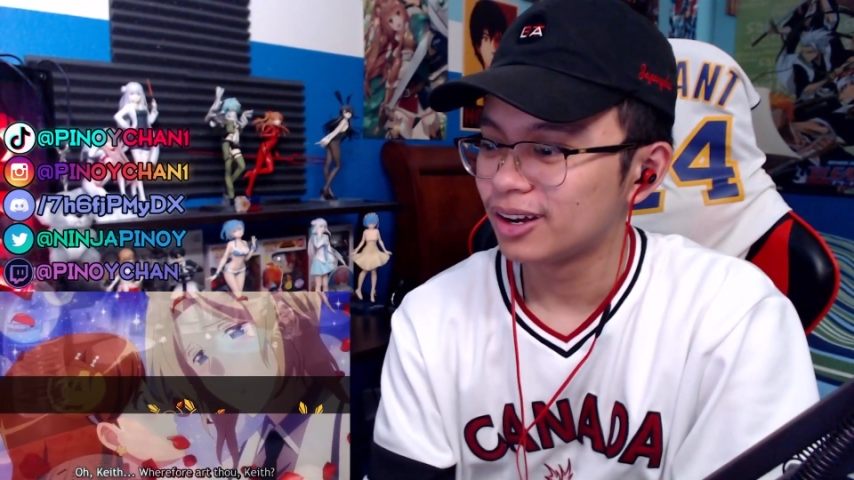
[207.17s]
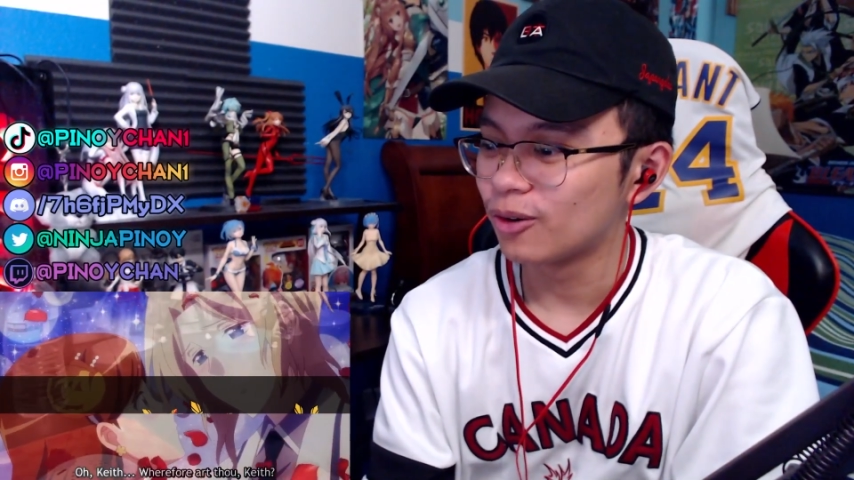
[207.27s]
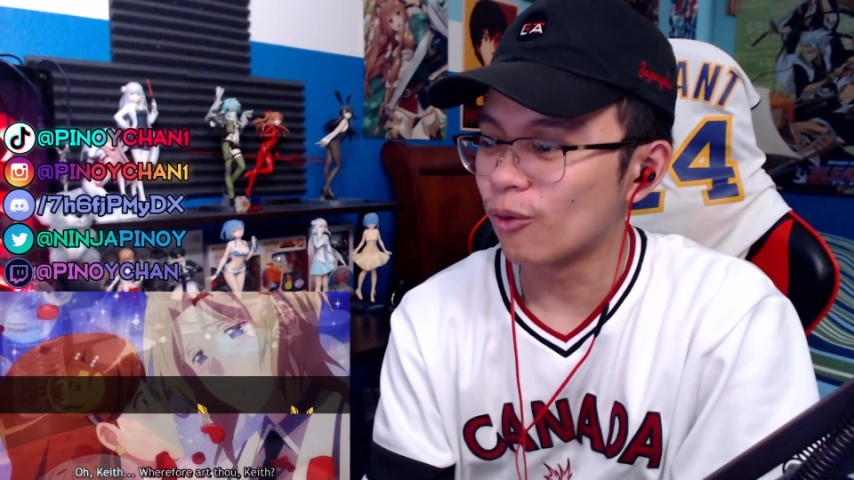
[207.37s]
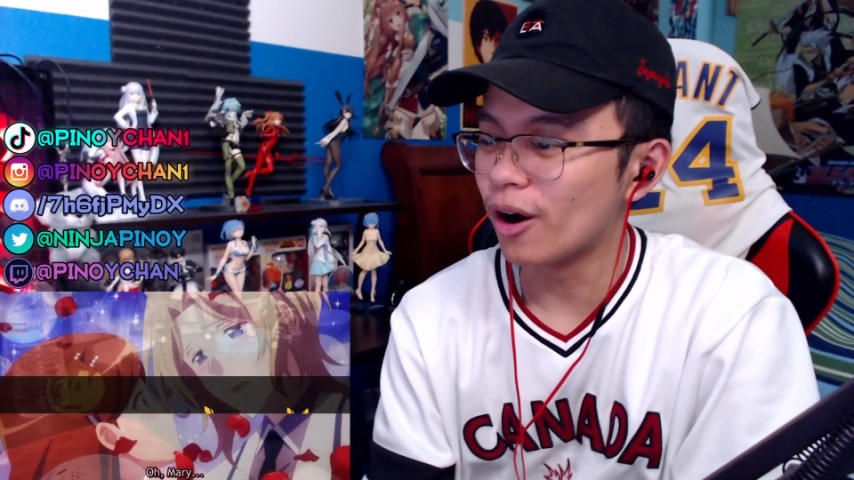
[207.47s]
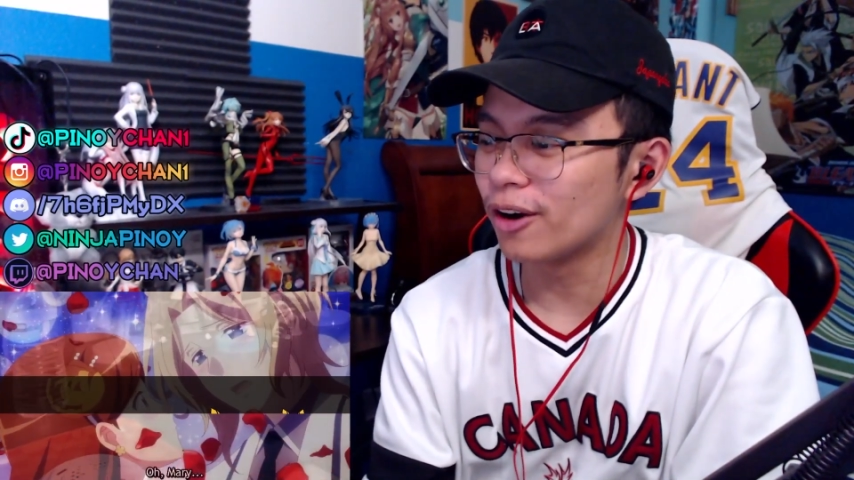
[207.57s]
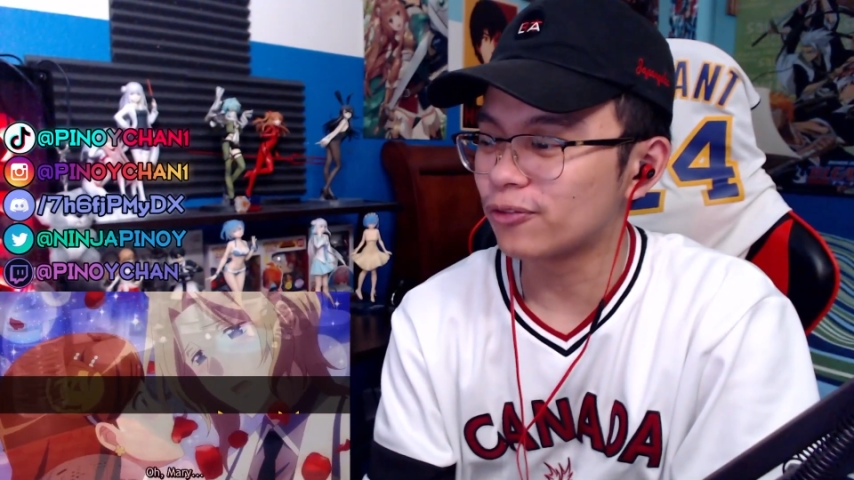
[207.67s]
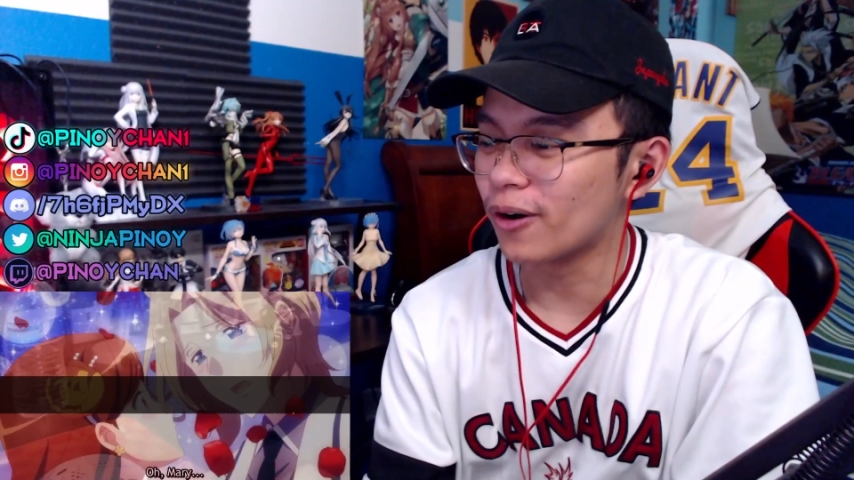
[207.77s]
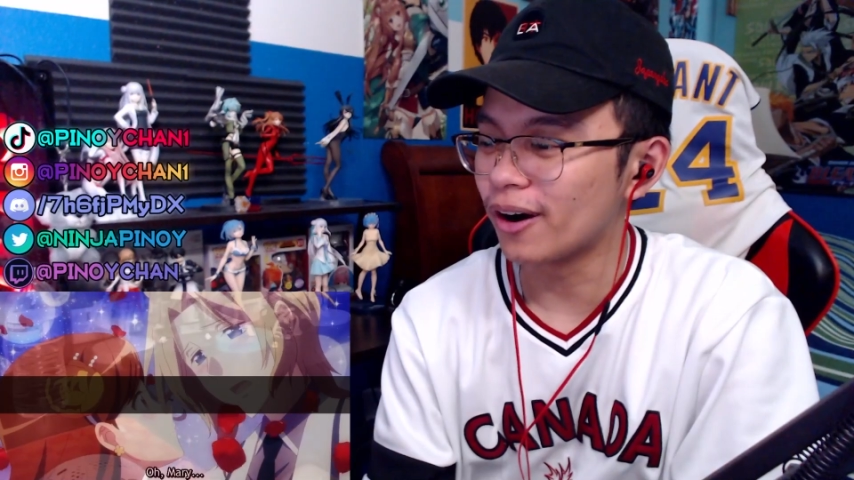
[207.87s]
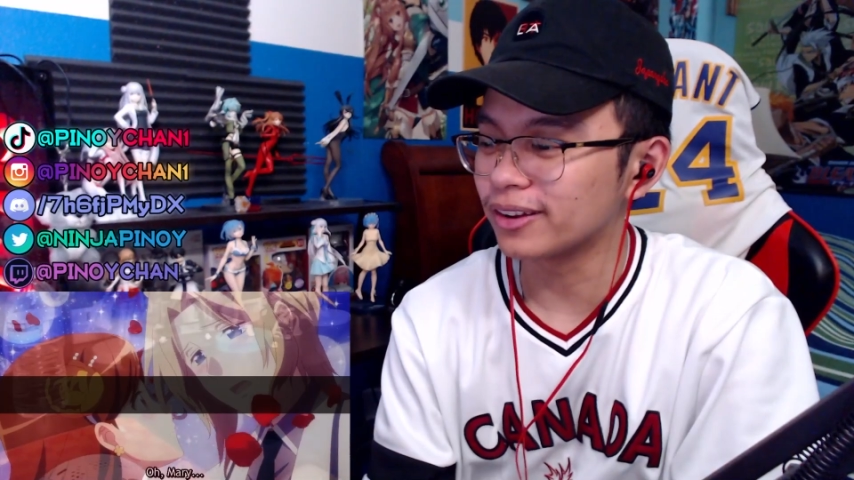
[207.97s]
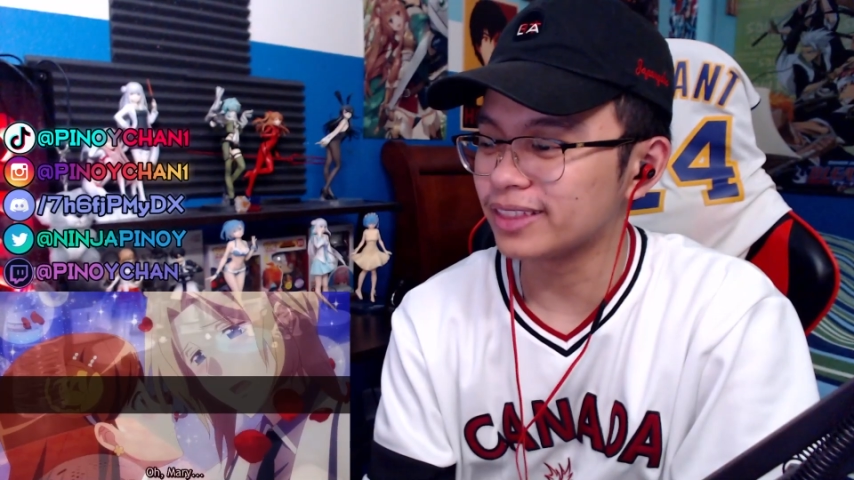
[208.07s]
Wherefore
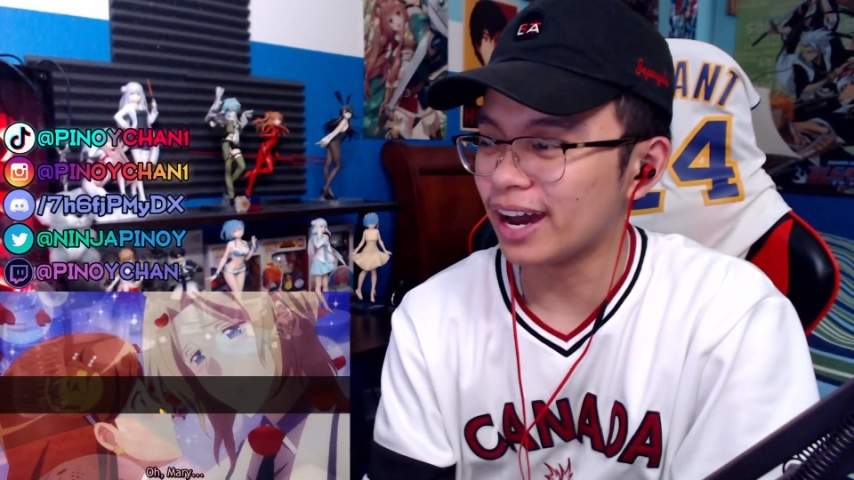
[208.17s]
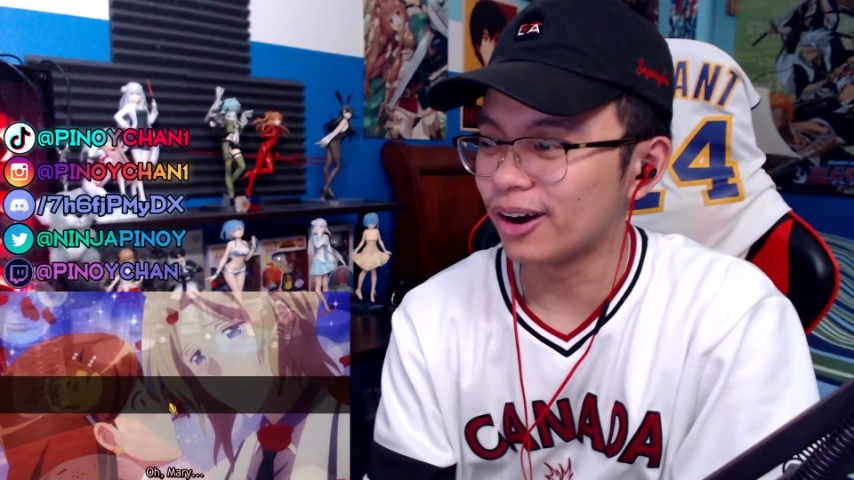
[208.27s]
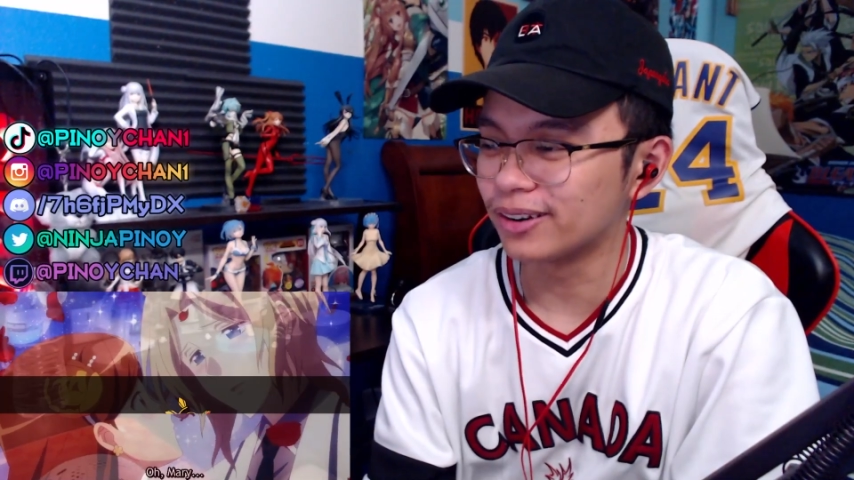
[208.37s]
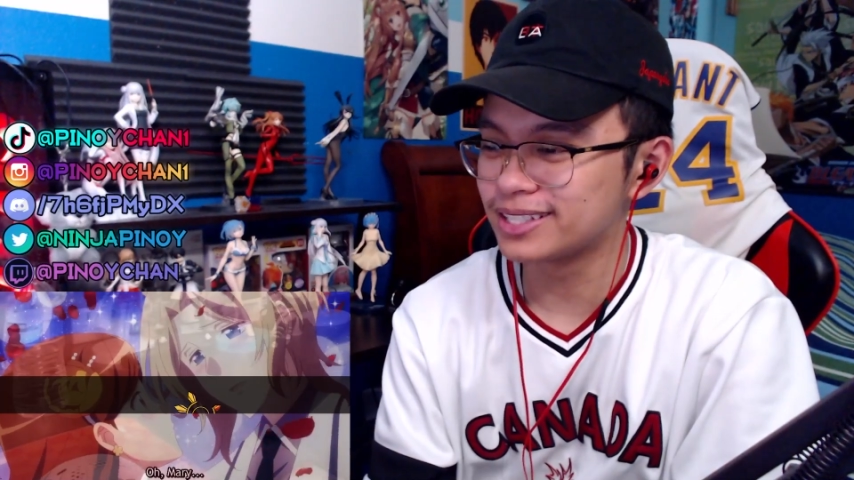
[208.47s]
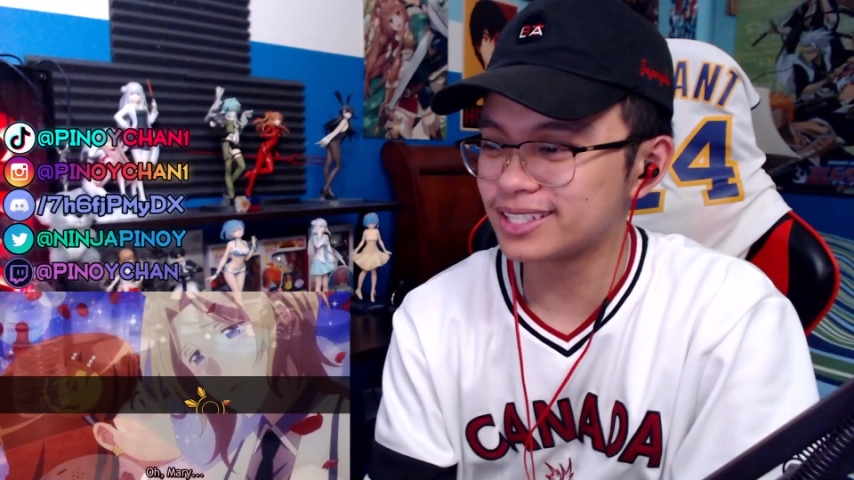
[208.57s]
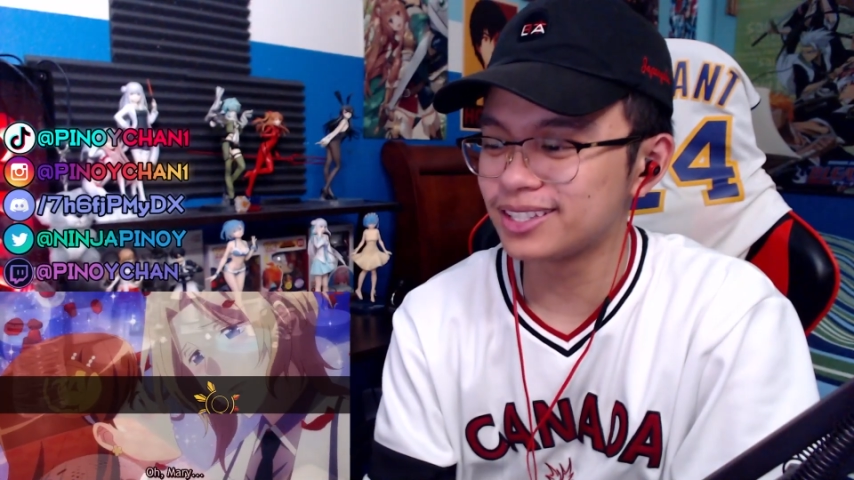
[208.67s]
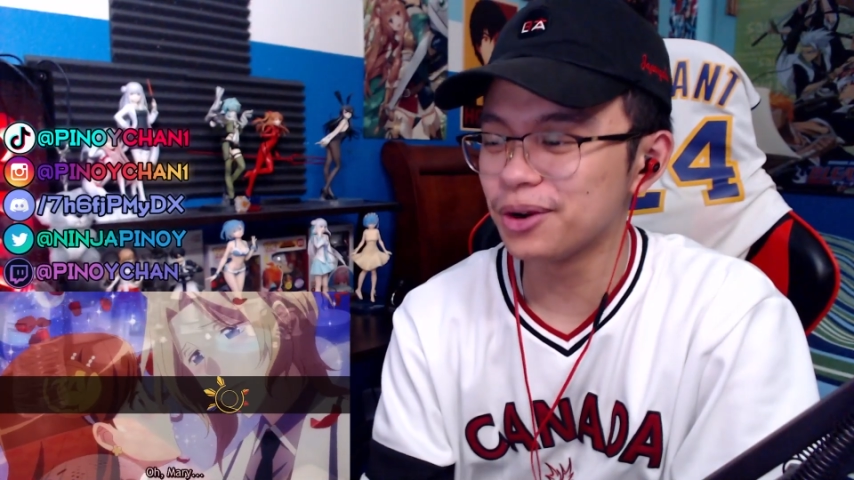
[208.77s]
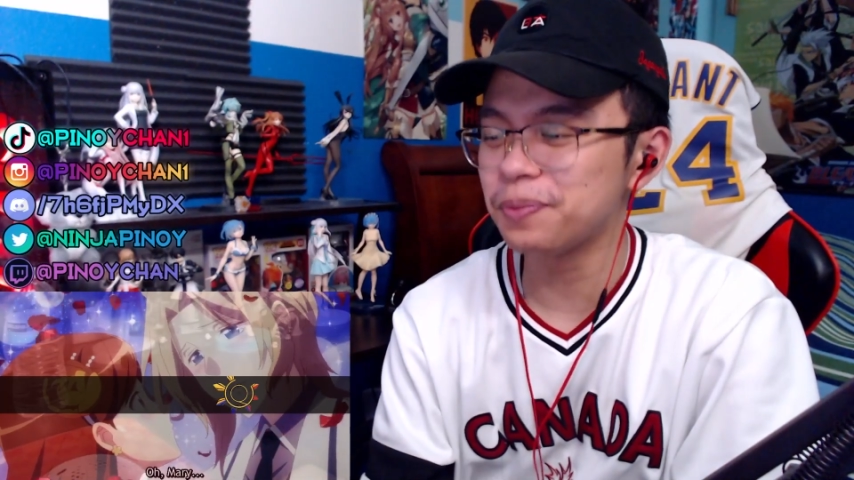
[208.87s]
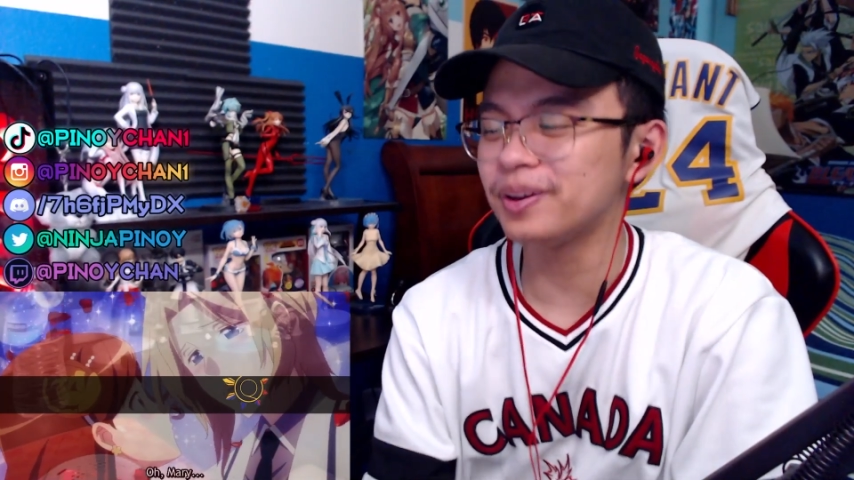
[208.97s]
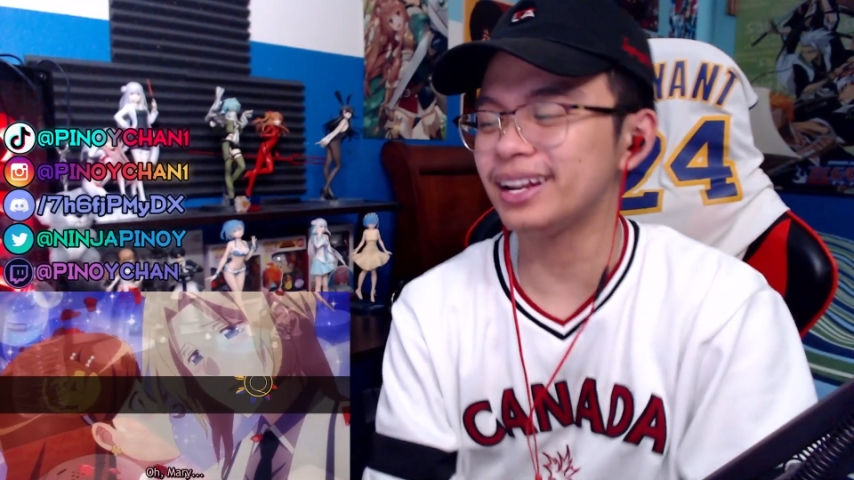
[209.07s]
art thou,
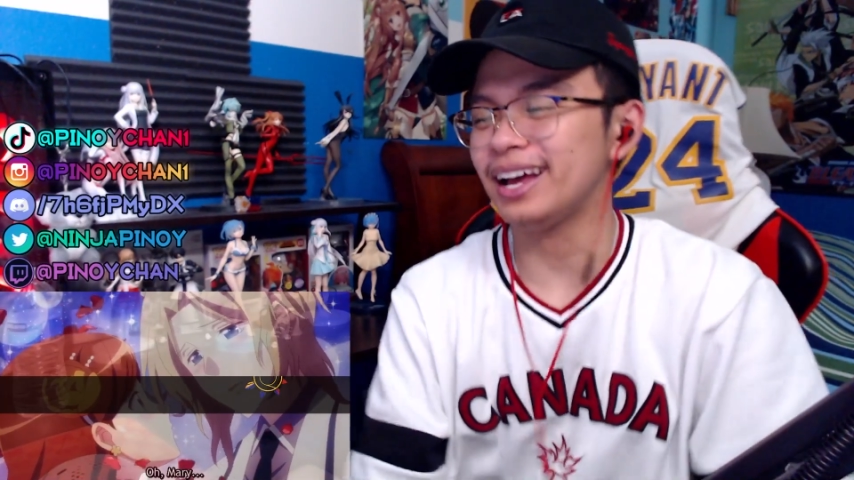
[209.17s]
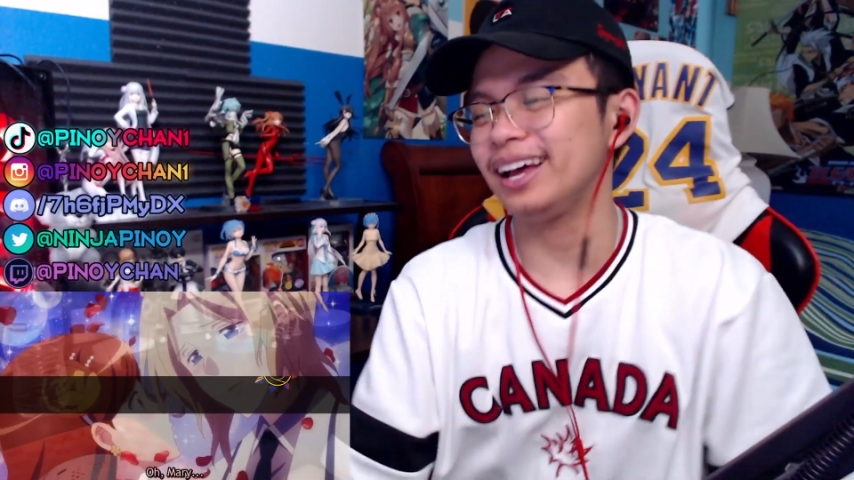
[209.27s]
stupid?